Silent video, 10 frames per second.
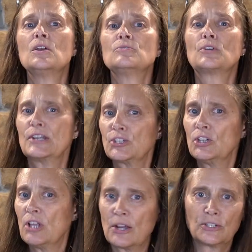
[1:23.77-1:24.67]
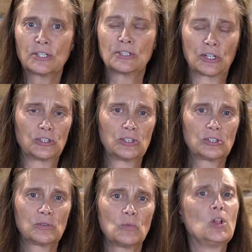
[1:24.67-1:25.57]
Traditional laundry
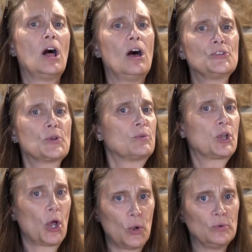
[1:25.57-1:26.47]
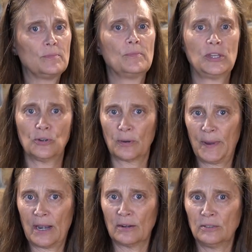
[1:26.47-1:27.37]
detergents will also coat your
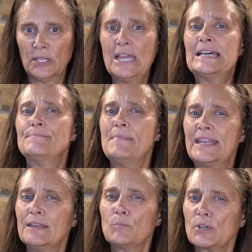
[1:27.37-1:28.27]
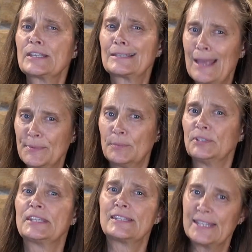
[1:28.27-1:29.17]
apparel, making it more susceptible
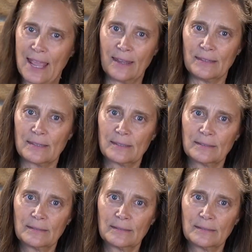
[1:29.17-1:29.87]
to stains.